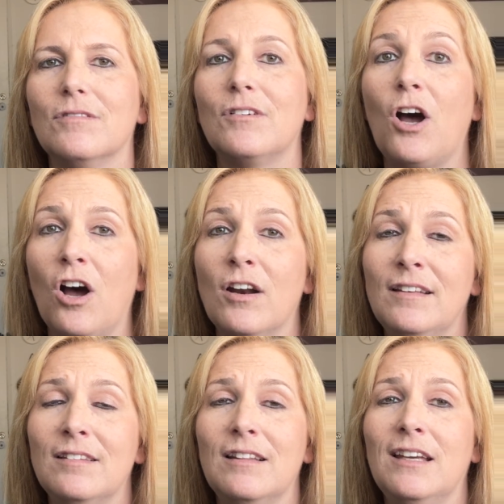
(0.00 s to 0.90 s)

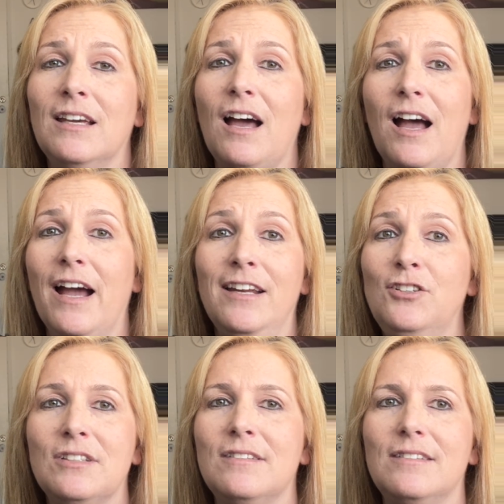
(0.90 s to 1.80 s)
Honestly, I
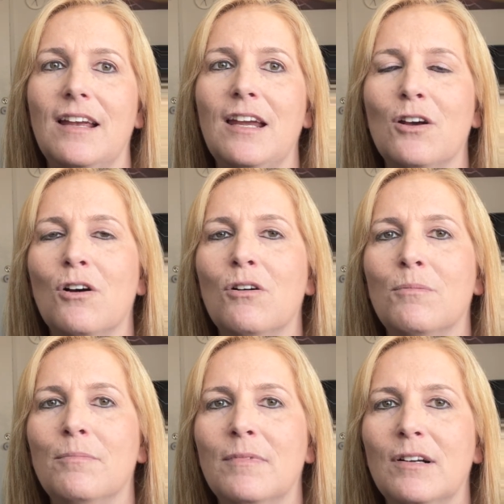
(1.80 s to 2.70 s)
just stayed home.